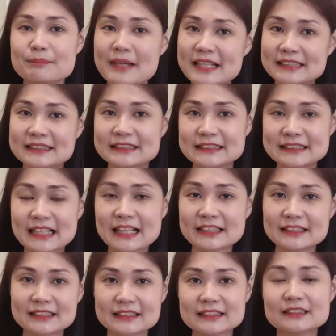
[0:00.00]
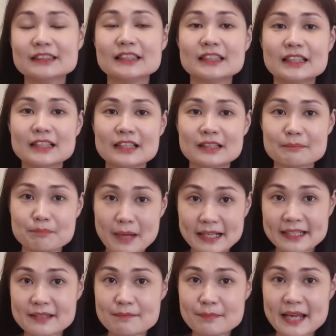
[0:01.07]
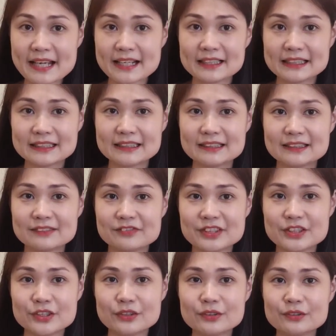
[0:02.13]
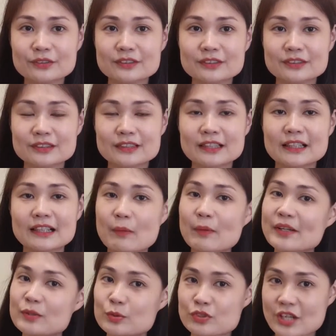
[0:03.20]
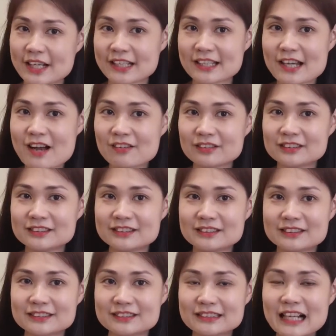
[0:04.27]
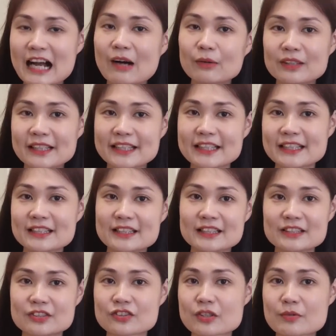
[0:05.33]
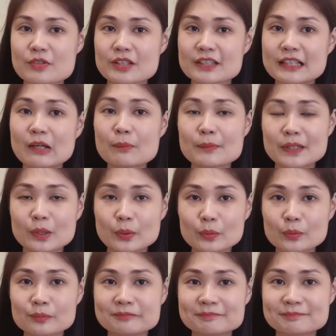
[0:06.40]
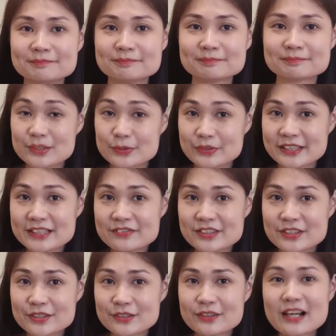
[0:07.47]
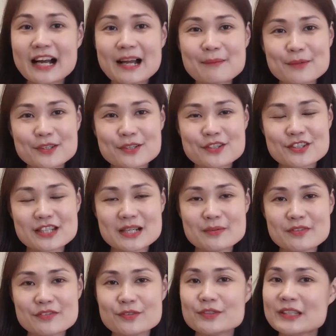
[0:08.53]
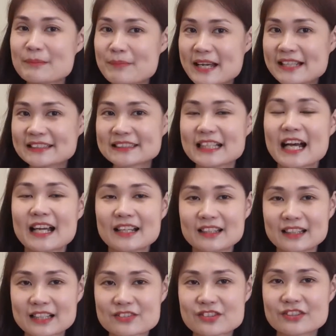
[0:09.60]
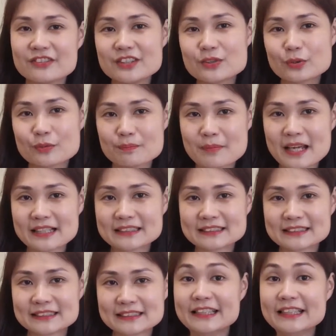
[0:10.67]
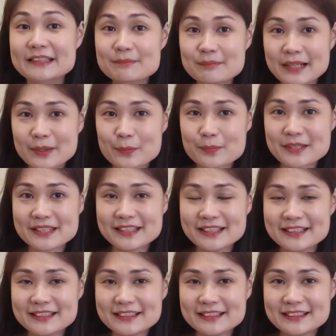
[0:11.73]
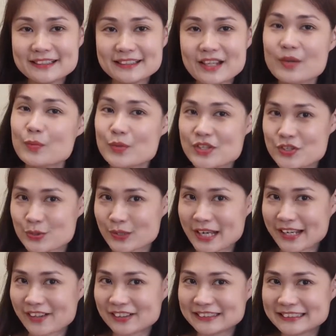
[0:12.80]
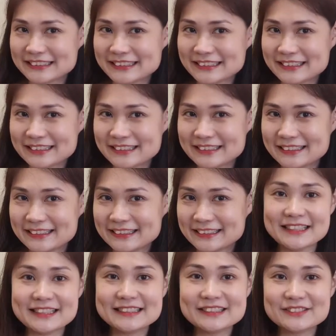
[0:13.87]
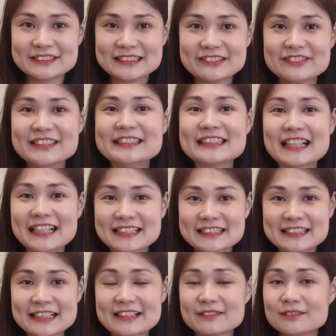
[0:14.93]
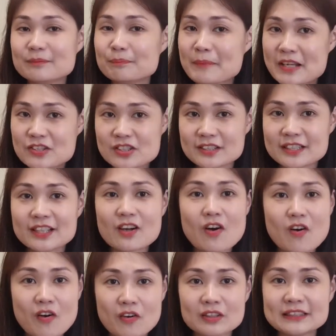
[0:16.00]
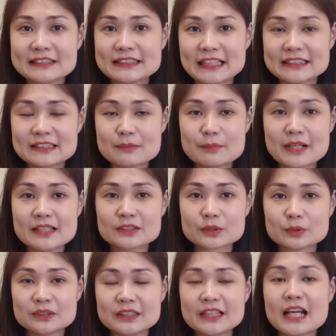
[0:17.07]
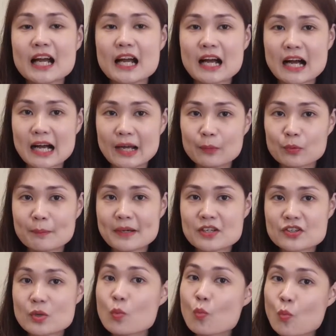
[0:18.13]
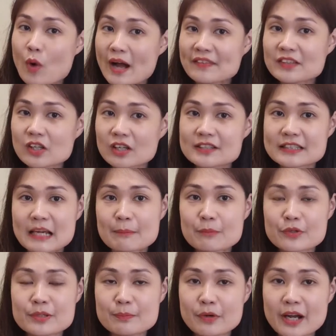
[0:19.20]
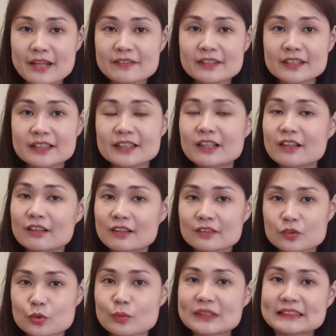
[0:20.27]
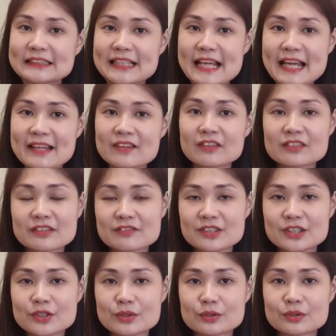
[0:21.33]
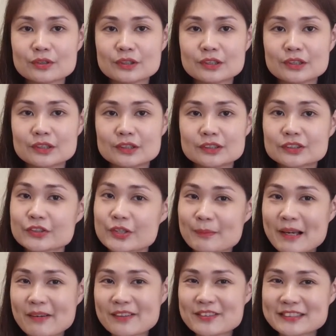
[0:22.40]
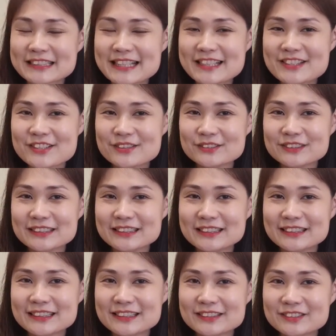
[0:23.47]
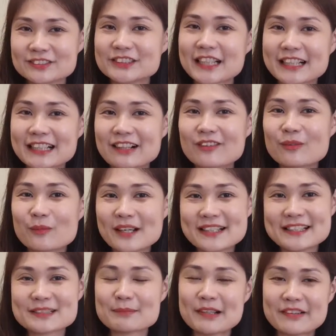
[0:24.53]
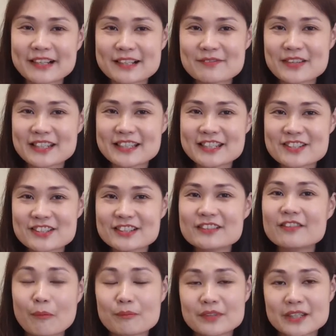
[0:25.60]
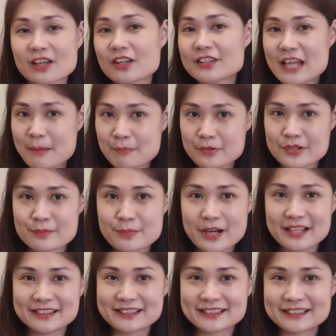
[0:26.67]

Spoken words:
best designer bucket bag video. Might want to check it out. I'll link in the description down below. In today's video, I'm going to share with you the best luxury tote bags, in my opinion, which you can consider. In this new series, other than mentioning all designer brands only, I will mention one contemporary brand towards the end of the video. So you might want to stay tuned to check out what is my recommendation from the contemporary brand.